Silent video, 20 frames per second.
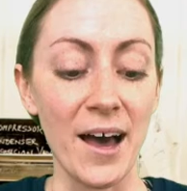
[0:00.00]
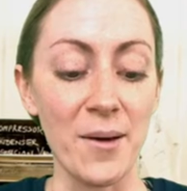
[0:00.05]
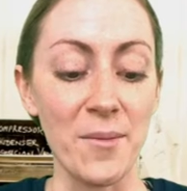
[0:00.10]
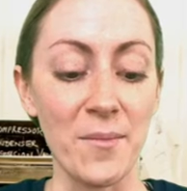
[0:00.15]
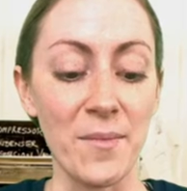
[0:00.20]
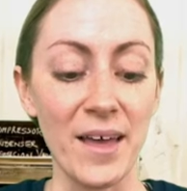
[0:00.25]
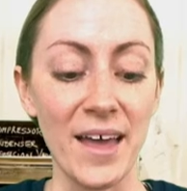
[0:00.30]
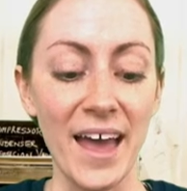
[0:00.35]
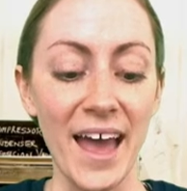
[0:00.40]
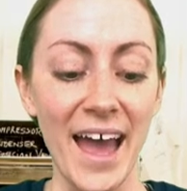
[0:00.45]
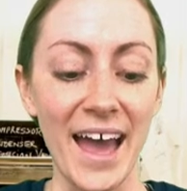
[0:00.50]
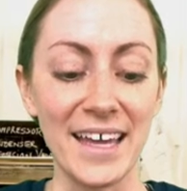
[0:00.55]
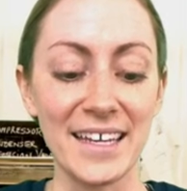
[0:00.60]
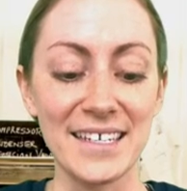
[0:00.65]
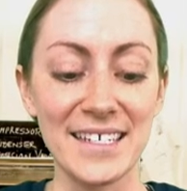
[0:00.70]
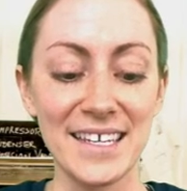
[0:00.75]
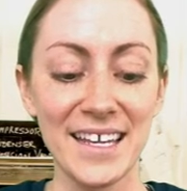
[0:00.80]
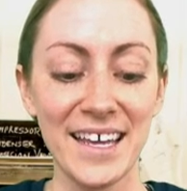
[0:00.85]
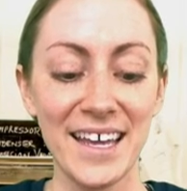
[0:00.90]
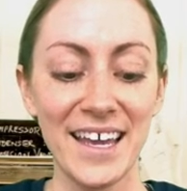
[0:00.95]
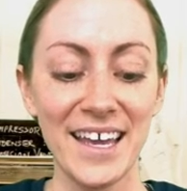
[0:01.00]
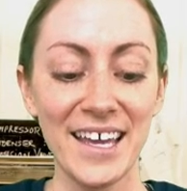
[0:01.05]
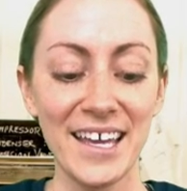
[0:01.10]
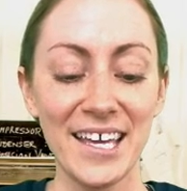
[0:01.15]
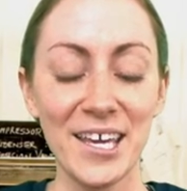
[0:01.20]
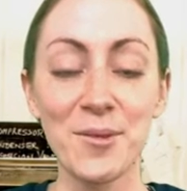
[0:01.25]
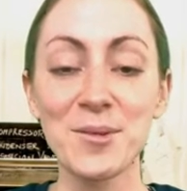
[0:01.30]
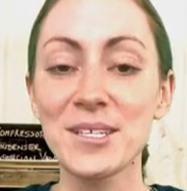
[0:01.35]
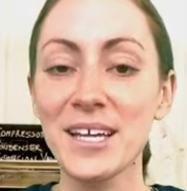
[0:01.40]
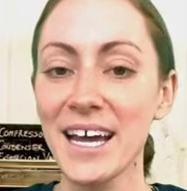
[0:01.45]
And
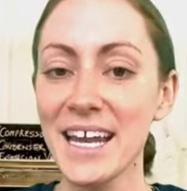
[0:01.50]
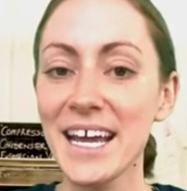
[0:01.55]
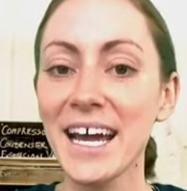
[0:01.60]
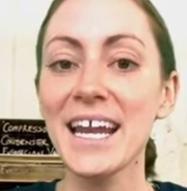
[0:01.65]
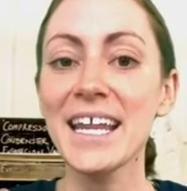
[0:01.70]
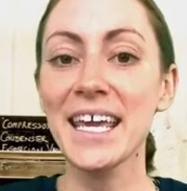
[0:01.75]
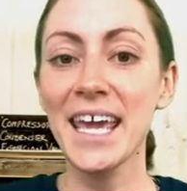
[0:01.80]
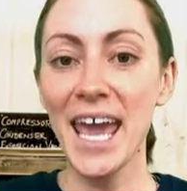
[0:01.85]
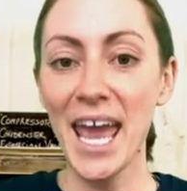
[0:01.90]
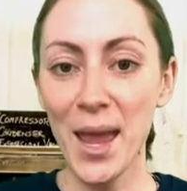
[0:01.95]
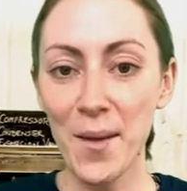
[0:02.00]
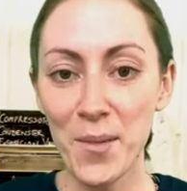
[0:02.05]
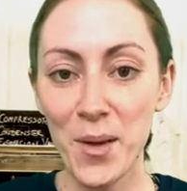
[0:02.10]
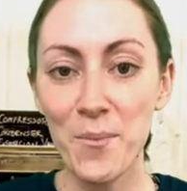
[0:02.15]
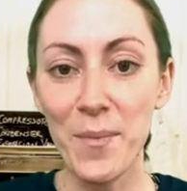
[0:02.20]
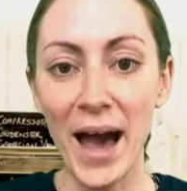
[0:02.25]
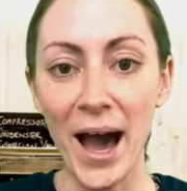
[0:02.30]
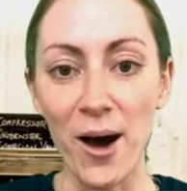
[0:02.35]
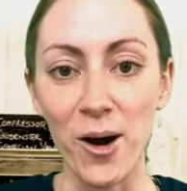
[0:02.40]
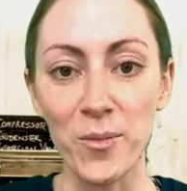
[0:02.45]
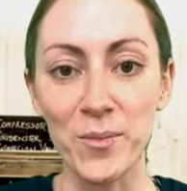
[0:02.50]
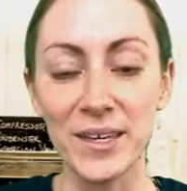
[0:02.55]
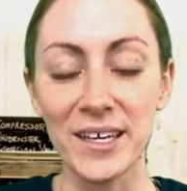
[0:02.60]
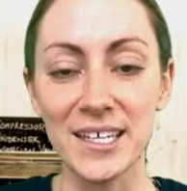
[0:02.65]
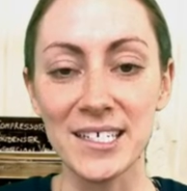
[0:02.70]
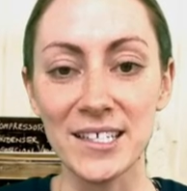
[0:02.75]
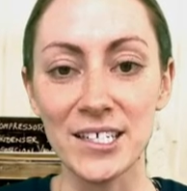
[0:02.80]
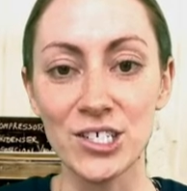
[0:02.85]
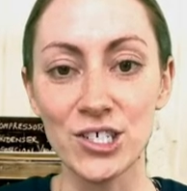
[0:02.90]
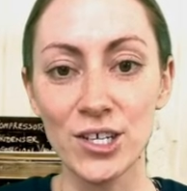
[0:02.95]
it was kind of came about
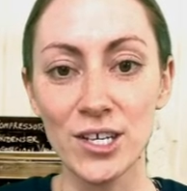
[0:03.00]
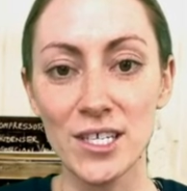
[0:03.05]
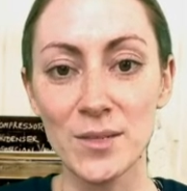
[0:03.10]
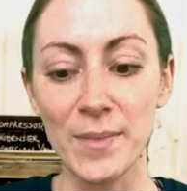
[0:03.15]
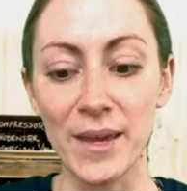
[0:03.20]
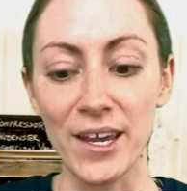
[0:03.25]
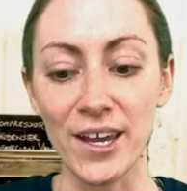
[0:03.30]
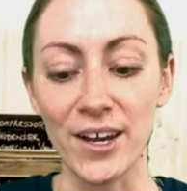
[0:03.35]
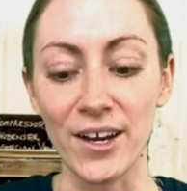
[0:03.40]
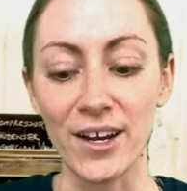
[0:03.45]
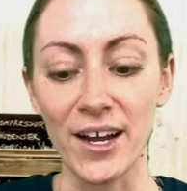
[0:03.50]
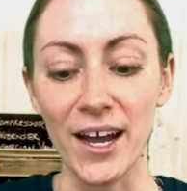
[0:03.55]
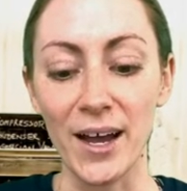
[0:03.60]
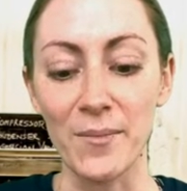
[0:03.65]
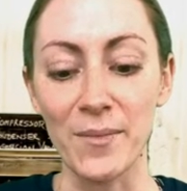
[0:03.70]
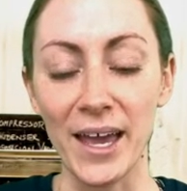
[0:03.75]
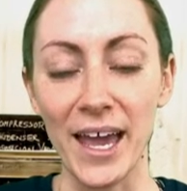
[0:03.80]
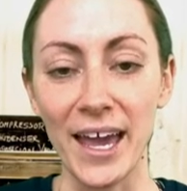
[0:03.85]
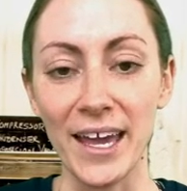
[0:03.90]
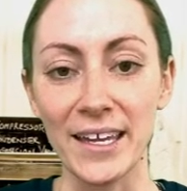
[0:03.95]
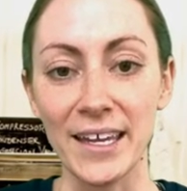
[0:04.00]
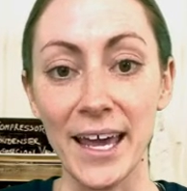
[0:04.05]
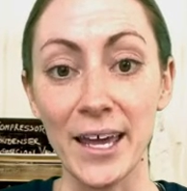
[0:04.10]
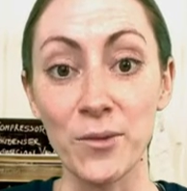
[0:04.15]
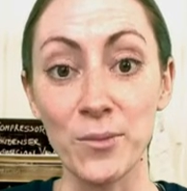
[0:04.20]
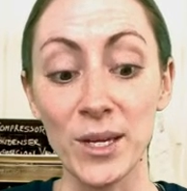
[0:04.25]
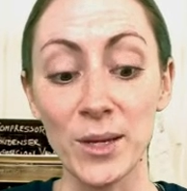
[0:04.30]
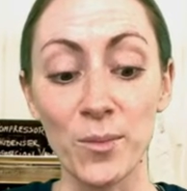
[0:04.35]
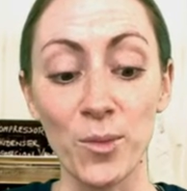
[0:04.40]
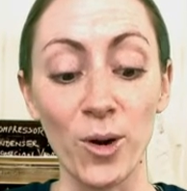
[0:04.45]
because the cheesemaker,
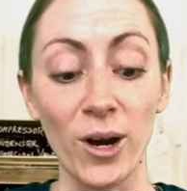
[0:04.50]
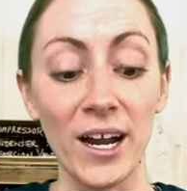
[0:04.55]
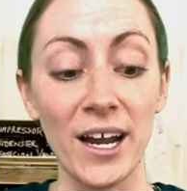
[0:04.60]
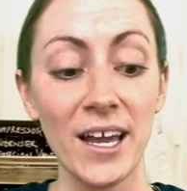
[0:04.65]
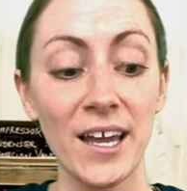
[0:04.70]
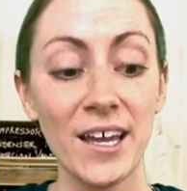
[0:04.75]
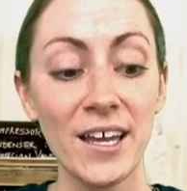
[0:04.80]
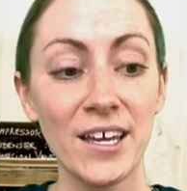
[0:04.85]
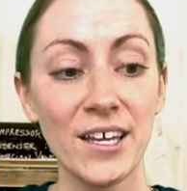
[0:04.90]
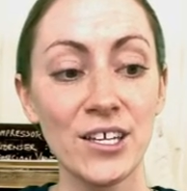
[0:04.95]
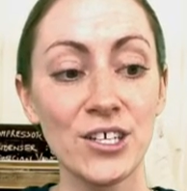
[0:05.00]
Anne Wigmore,